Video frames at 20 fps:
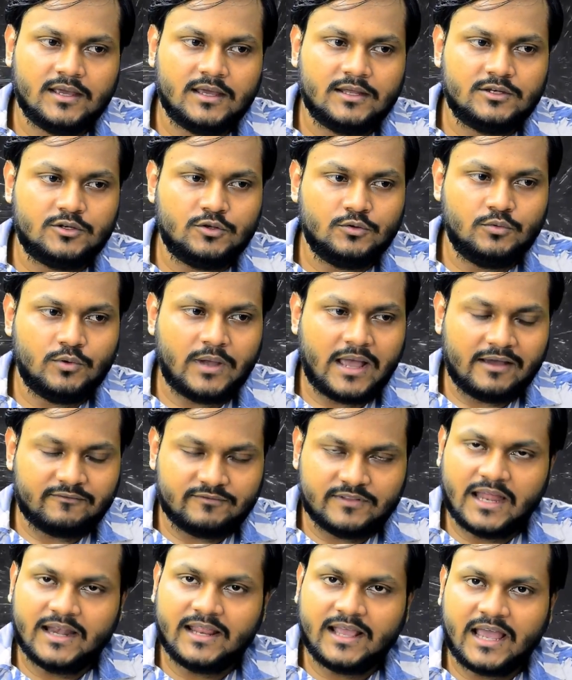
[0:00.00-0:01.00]
to
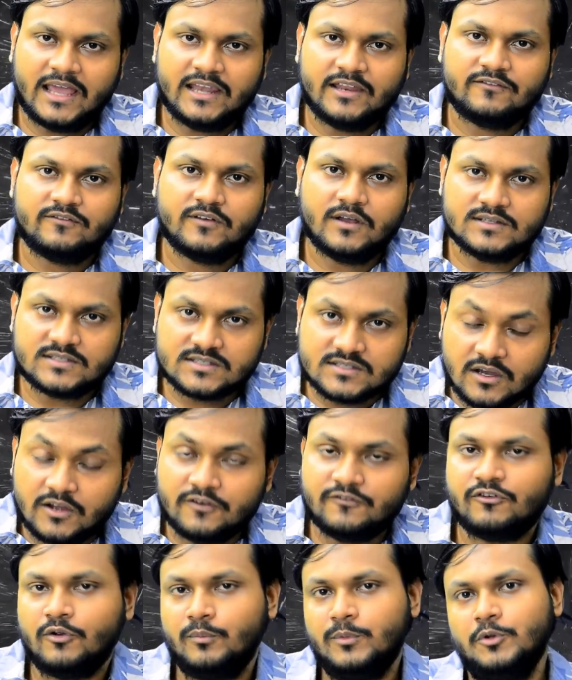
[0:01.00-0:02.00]
have that kind of
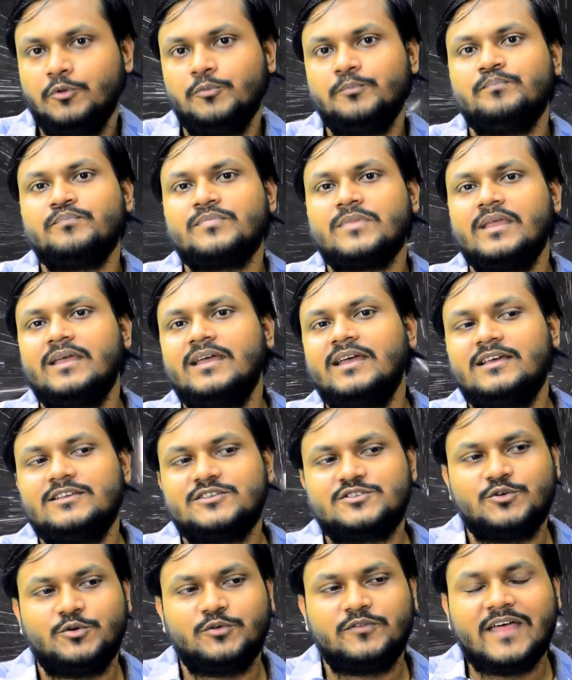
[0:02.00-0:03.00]
concern from you.
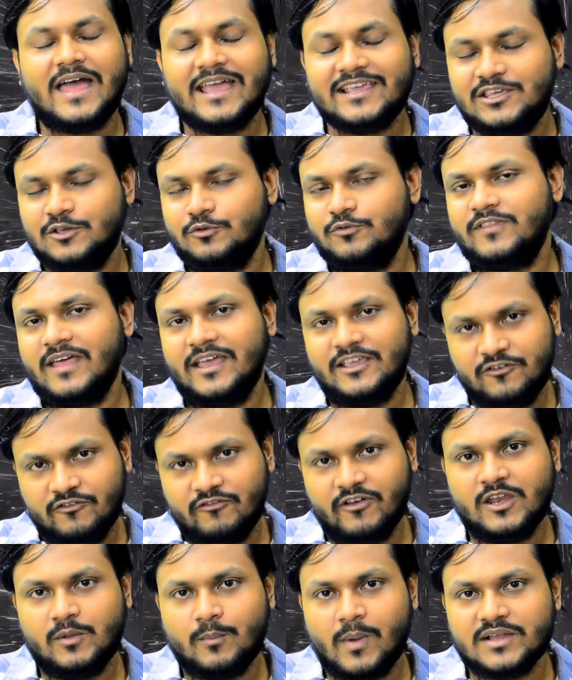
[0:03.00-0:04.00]
So thank you. Thank you
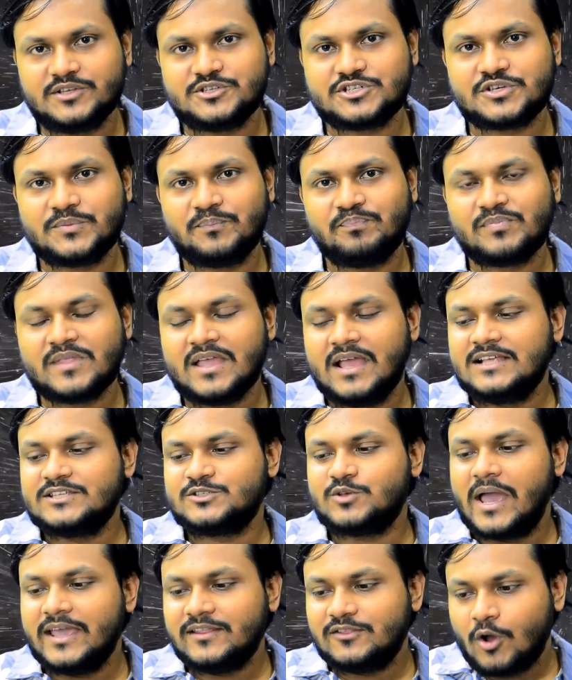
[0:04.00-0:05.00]
very much.
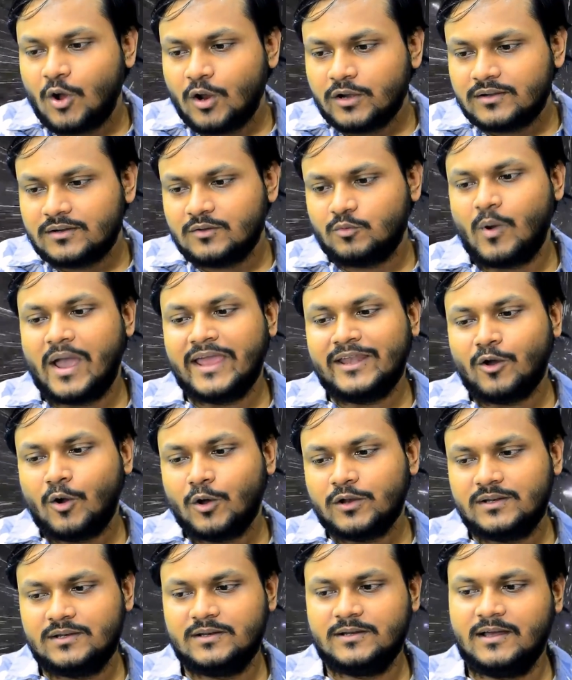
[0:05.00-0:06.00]
So I thought, why
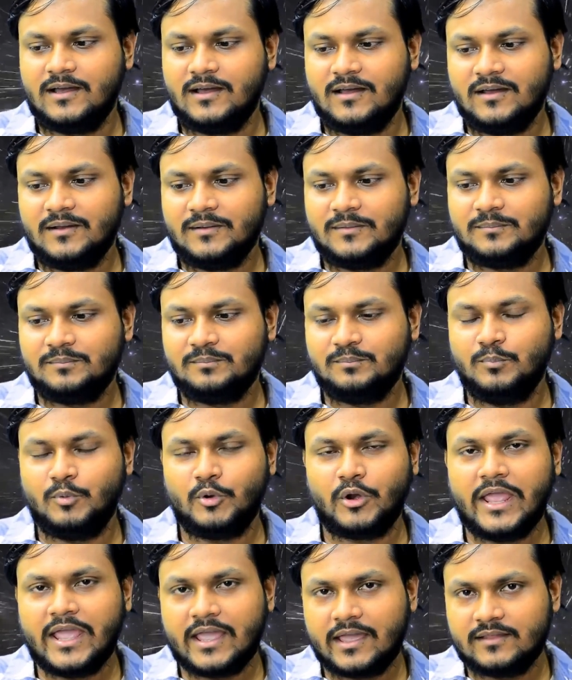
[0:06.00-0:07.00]
not
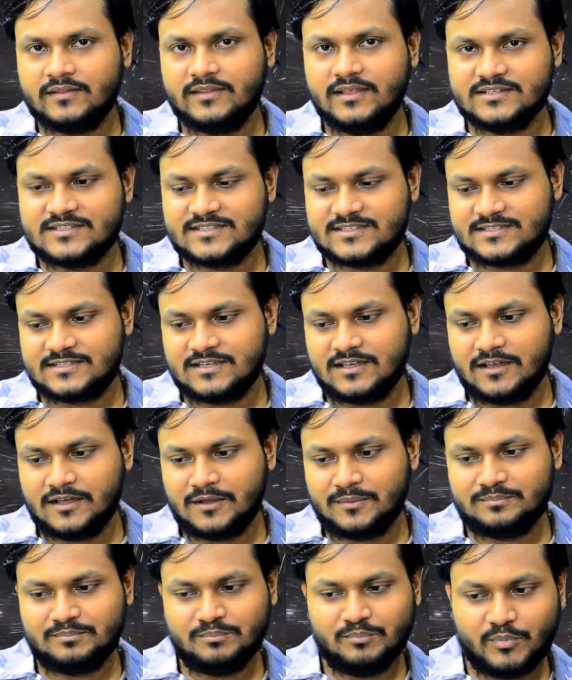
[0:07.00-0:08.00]
break this
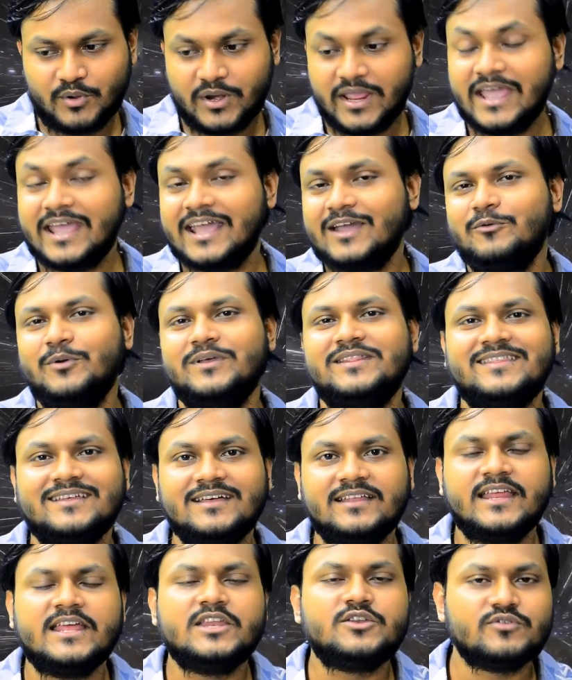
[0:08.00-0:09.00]
break with
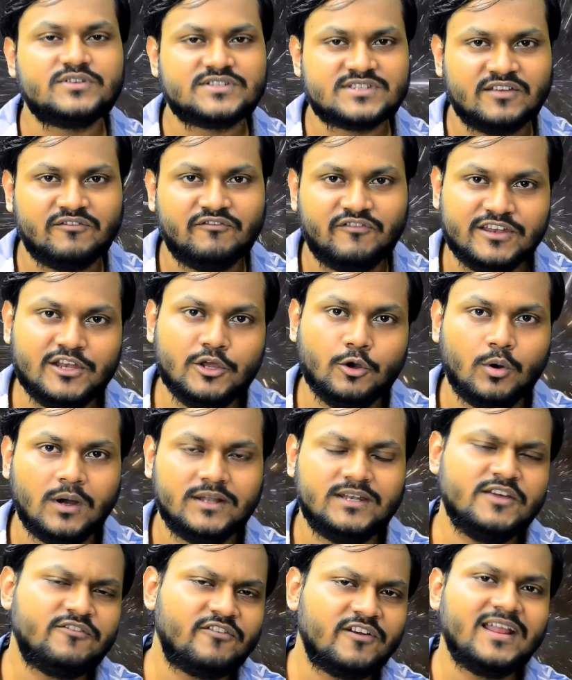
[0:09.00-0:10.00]
an interesting video, a
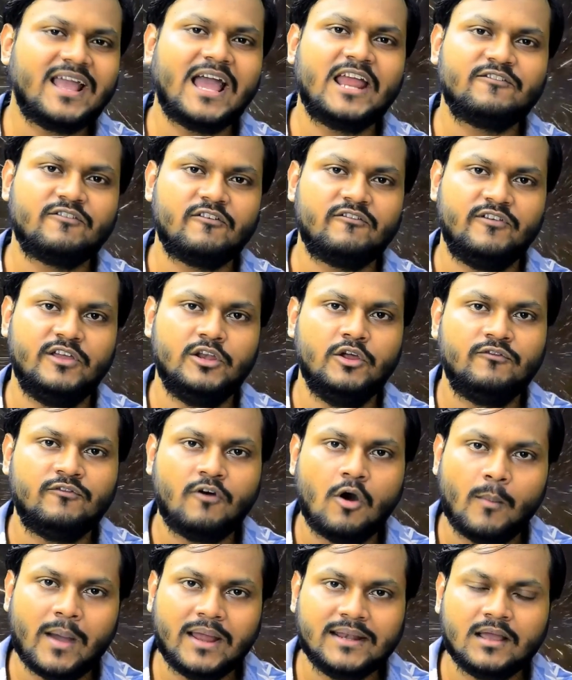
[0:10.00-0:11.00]
different kind of a video
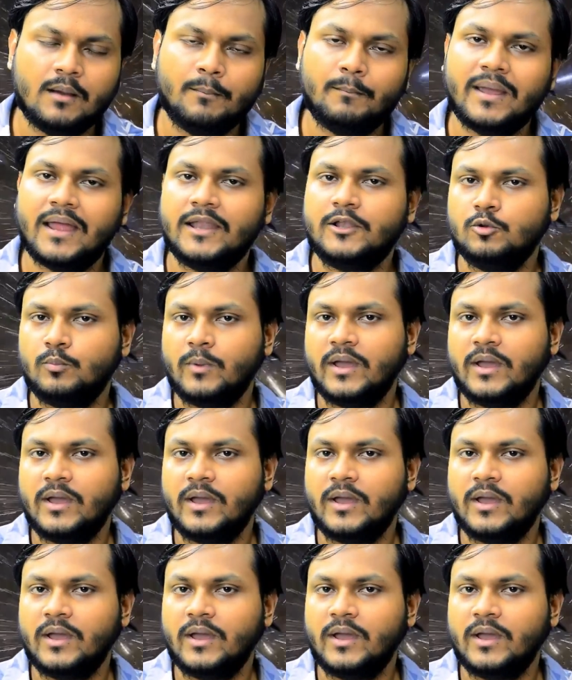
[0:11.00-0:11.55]
format compared to my